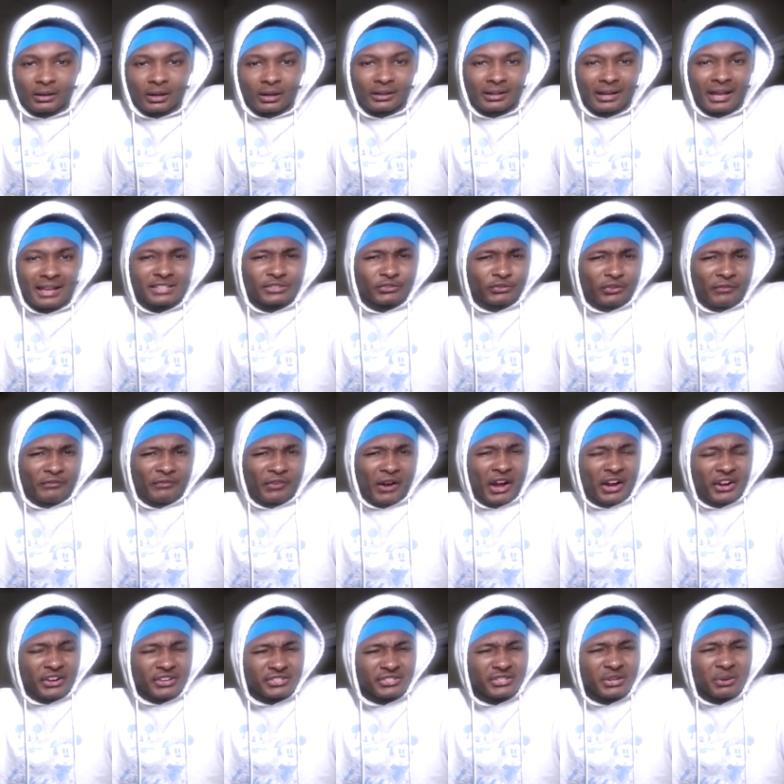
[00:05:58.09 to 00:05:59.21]
Nice
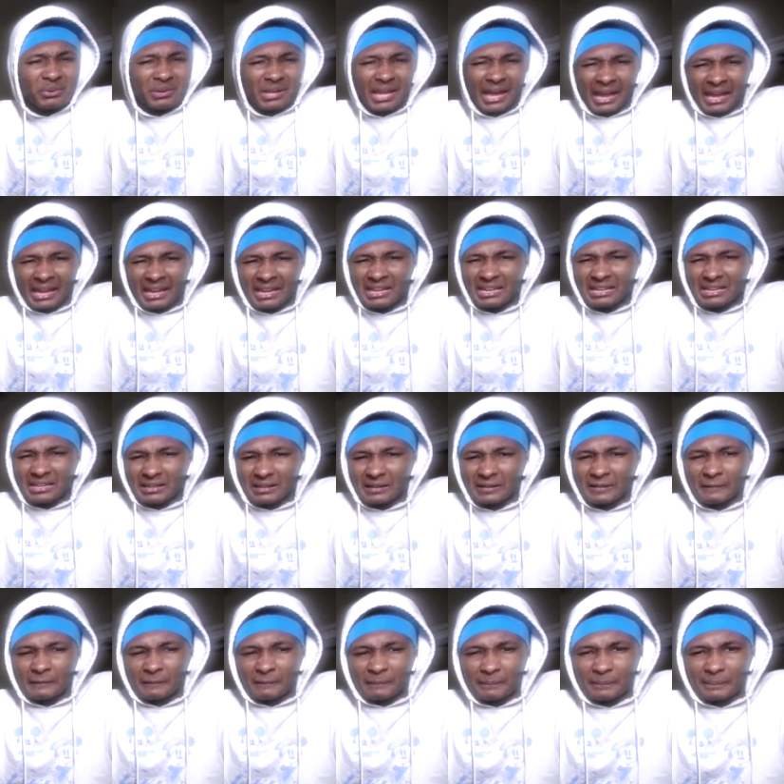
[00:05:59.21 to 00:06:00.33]
reverse, okay.
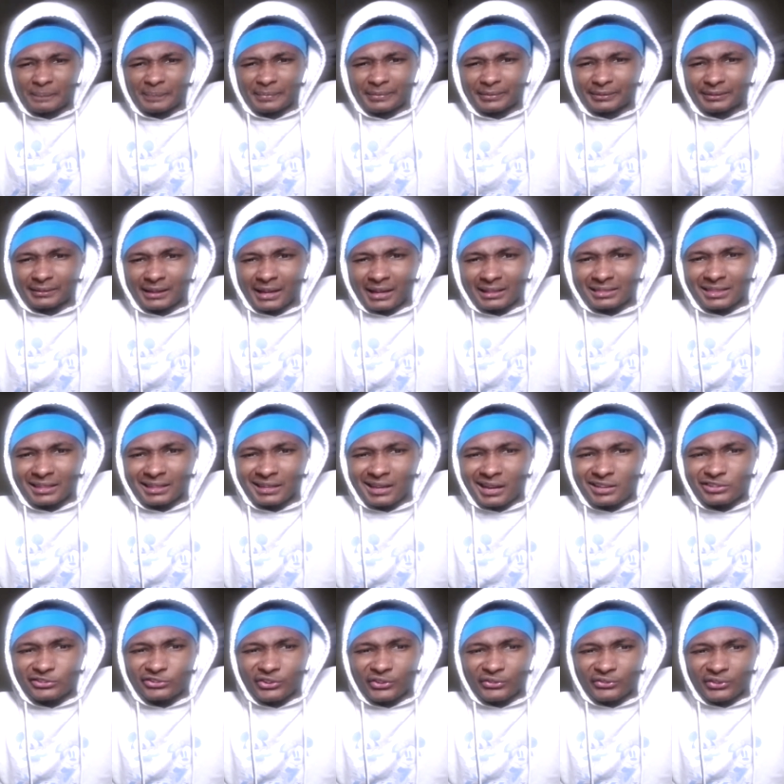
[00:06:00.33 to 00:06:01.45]
Got the
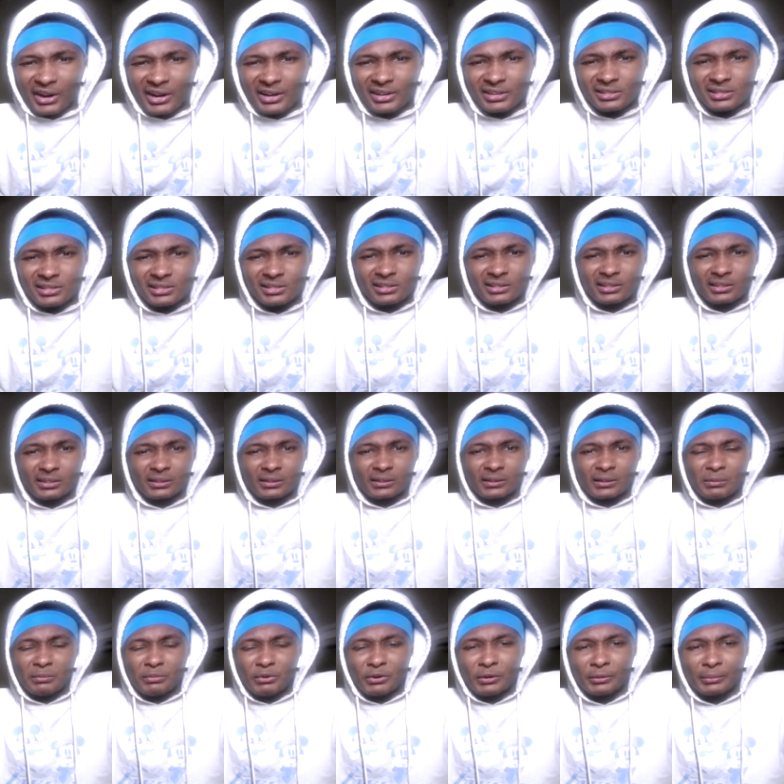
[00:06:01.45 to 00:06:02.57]
nice reverse.
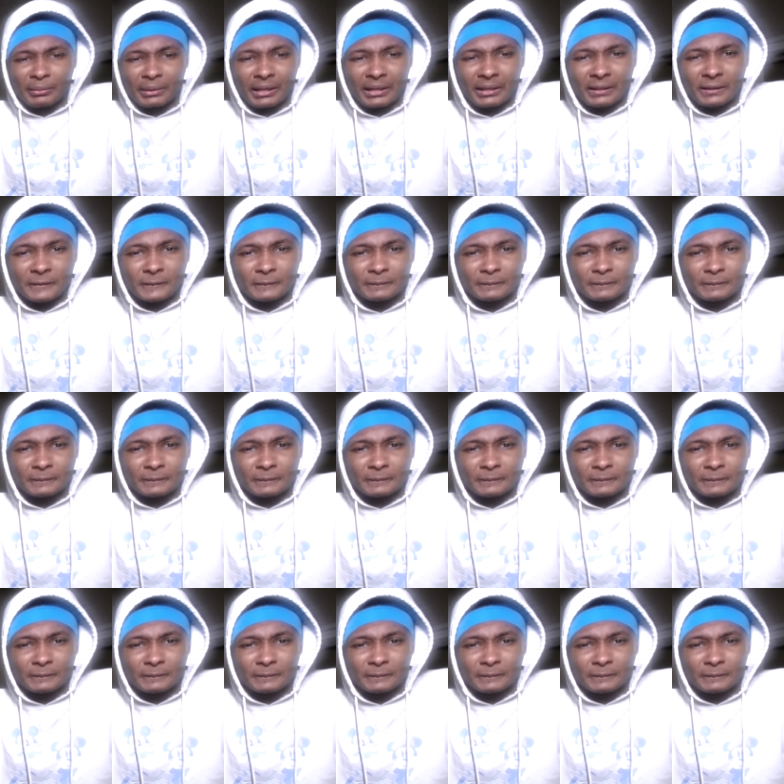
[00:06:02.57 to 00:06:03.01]
Come on, man.